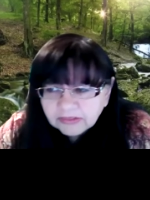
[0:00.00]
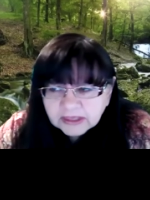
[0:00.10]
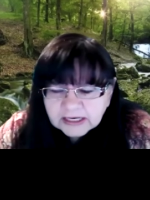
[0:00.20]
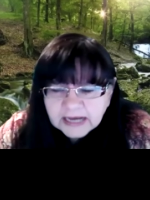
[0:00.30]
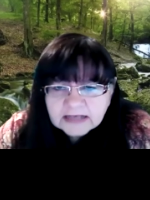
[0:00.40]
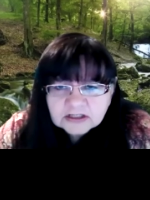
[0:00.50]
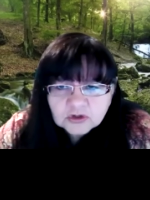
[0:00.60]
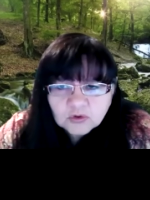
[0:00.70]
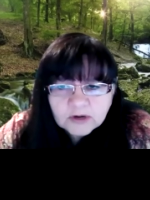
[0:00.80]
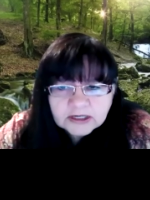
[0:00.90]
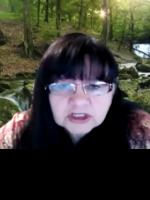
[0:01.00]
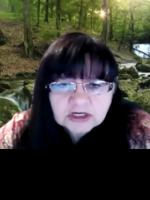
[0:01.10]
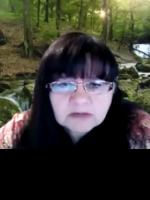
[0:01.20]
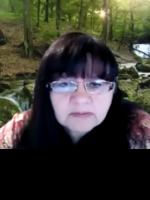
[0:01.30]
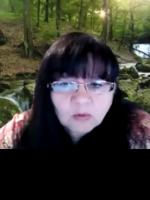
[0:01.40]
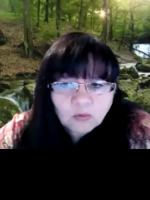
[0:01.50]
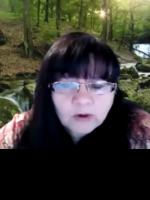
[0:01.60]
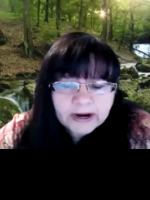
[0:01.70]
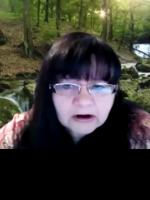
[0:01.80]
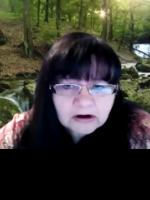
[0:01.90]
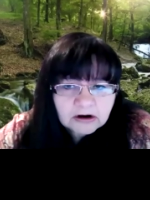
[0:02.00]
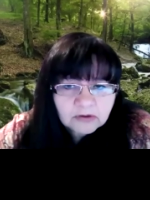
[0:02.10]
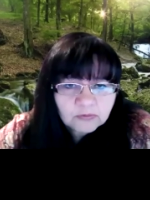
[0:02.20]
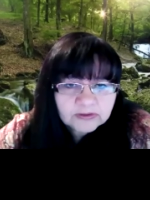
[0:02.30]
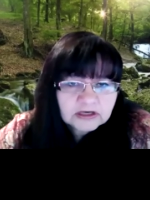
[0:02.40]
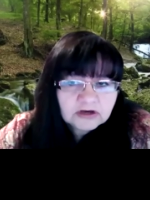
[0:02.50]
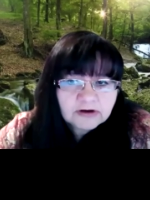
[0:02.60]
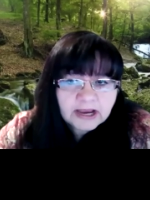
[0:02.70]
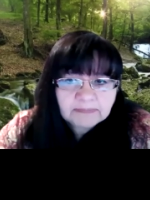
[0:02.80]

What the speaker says: that asks the question about where within your